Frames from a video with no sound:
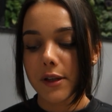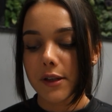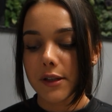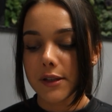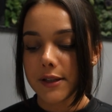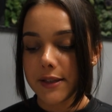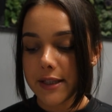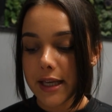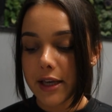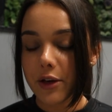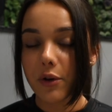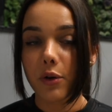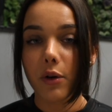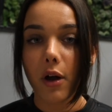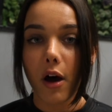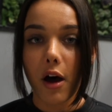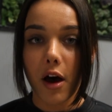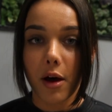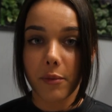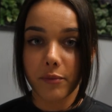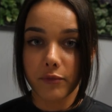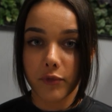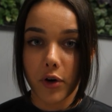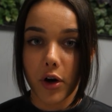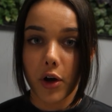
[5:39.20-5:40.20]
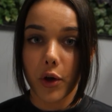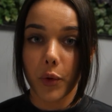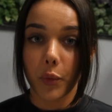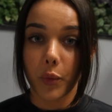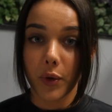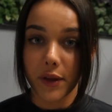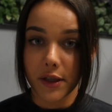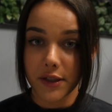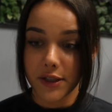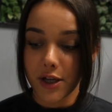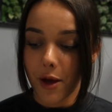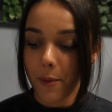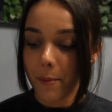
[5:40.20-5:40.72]
Single arm row
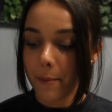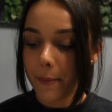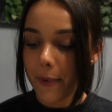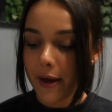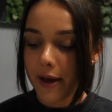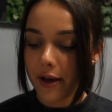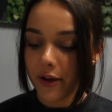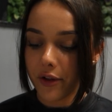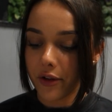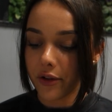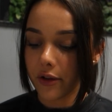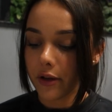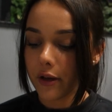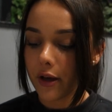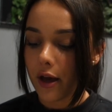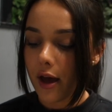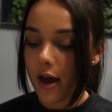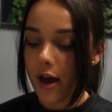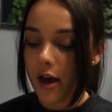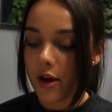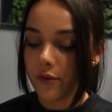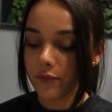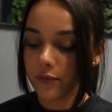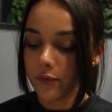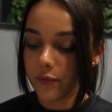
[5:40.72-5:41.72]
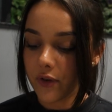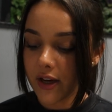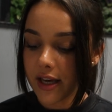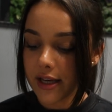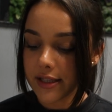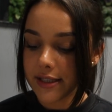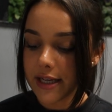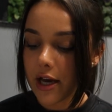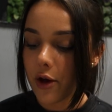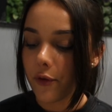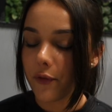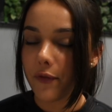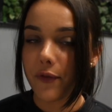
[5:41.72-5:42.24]
with a dumbbell,
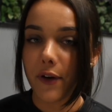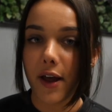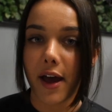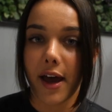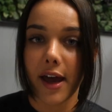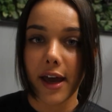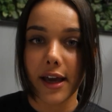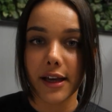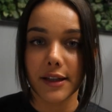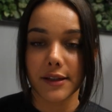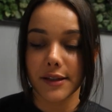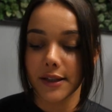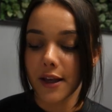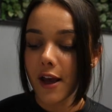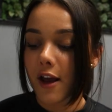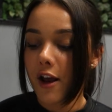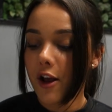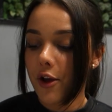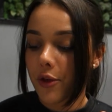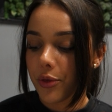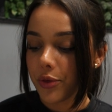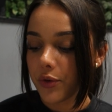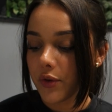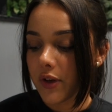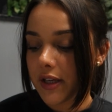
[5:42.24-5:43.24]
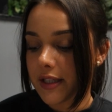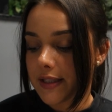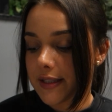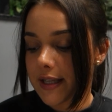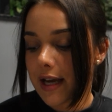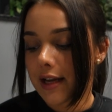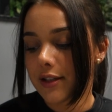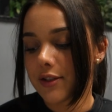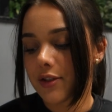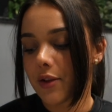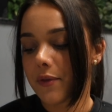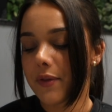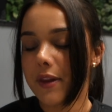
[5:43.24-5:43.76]
rear delt flies, 3
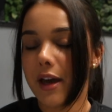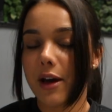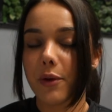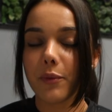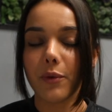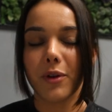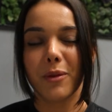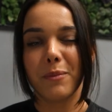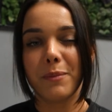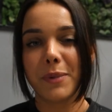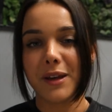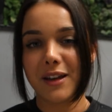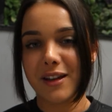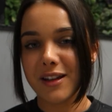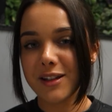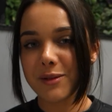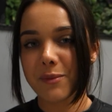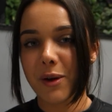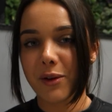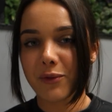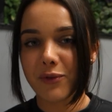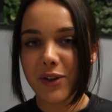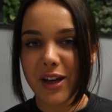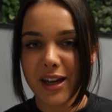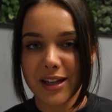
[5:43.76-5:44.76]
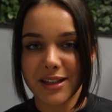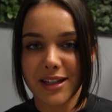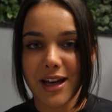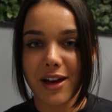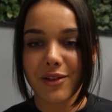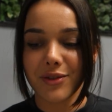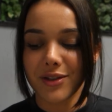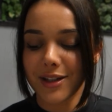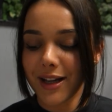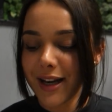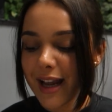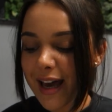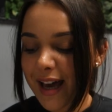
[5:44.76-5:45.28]
sets on that one because my rear
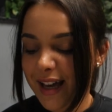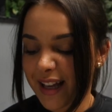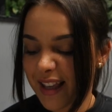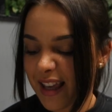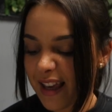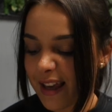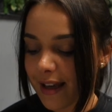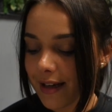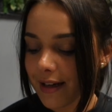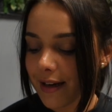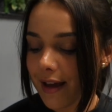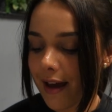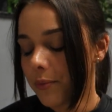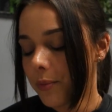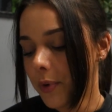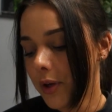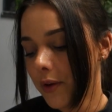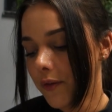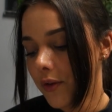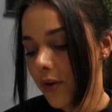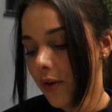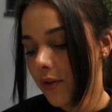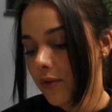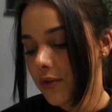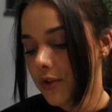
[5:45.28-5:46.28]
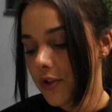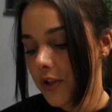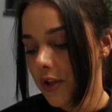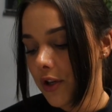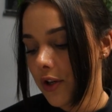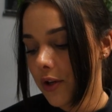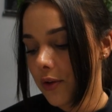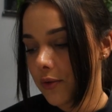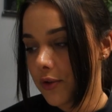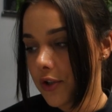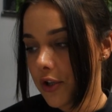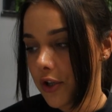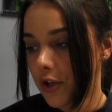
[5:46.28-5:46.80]
delts are lacking. Moving on
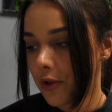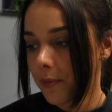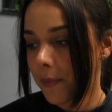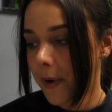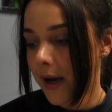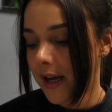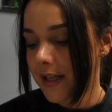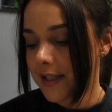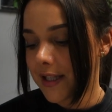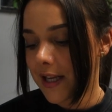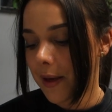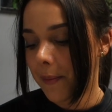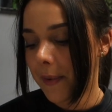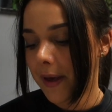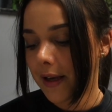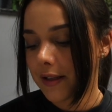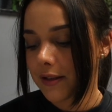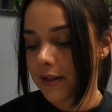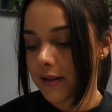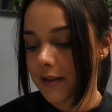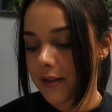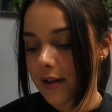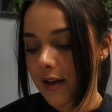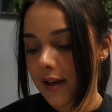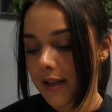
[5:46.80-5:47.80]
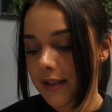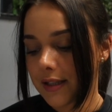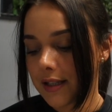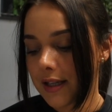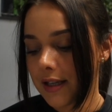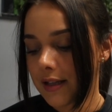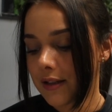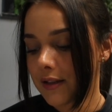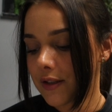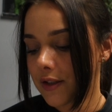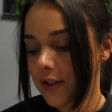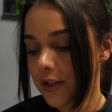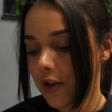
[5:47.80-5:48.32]
to 2 bicep
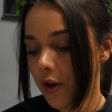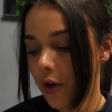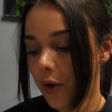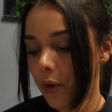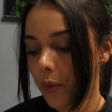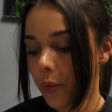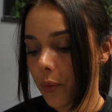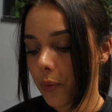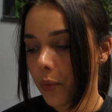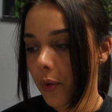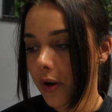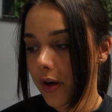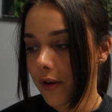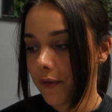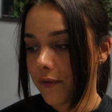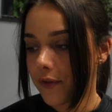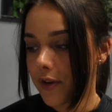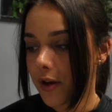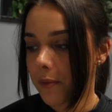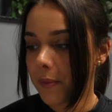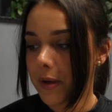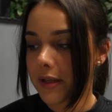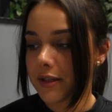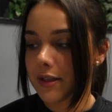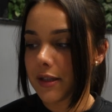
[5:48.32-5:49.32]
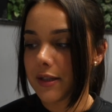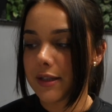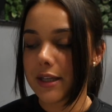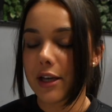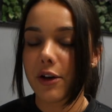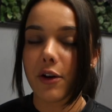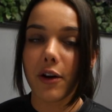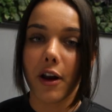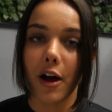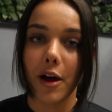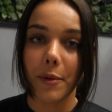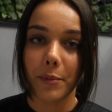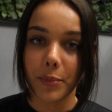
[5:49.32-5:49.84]
exercises. So one of them is a
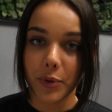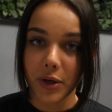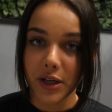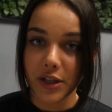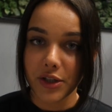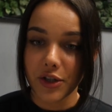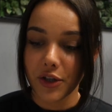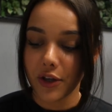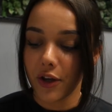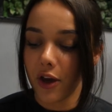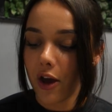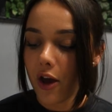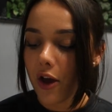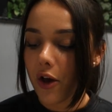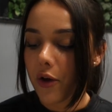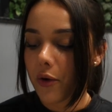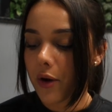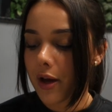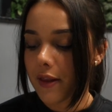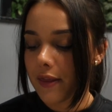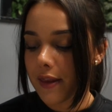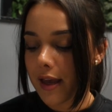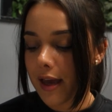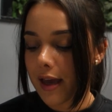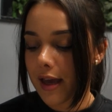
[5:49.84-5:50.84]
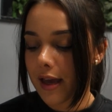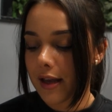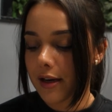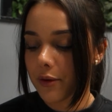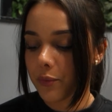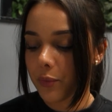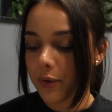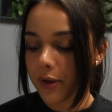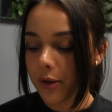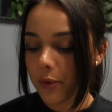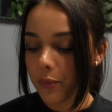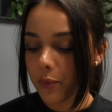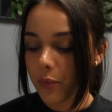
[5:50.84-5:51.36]
single arm preacher curl, and
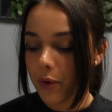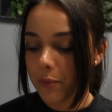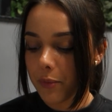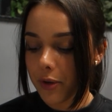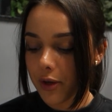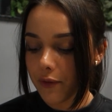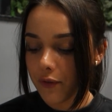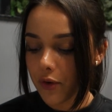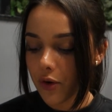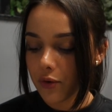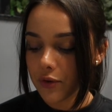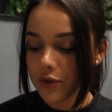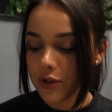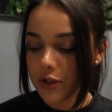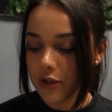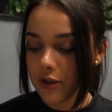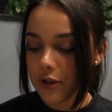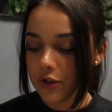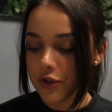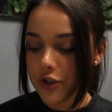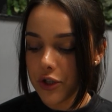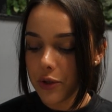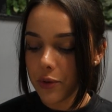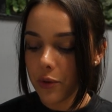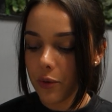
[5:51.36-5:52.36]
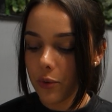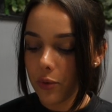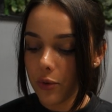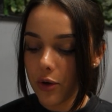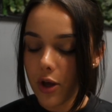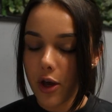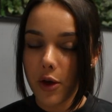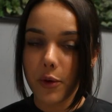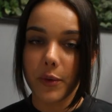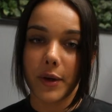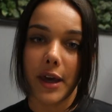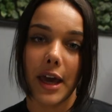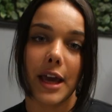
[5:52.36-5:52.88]
then we're moving on to the dual
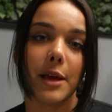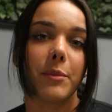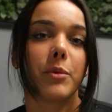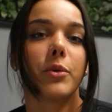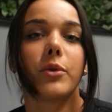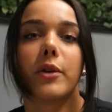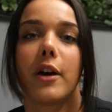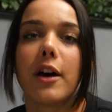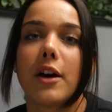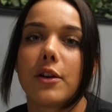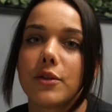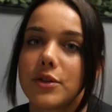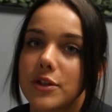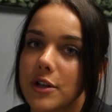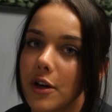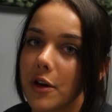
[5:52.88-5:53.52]
low cable curl.